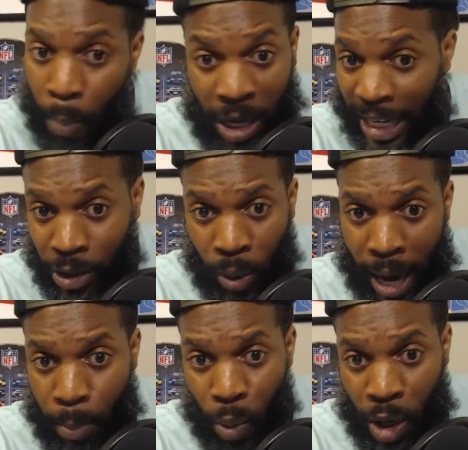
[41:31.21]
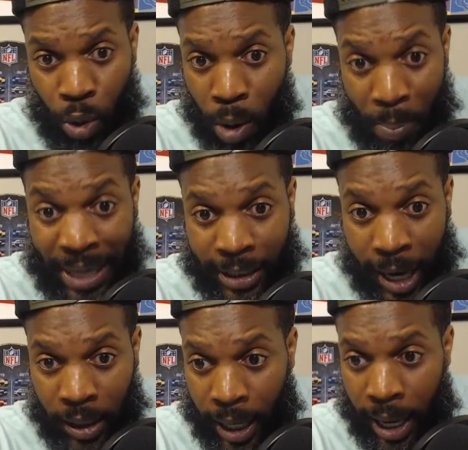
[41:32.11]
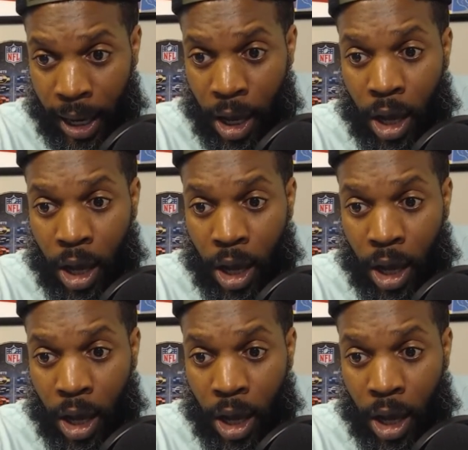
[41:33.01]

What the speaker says: But that's okay. But when you a beast like that.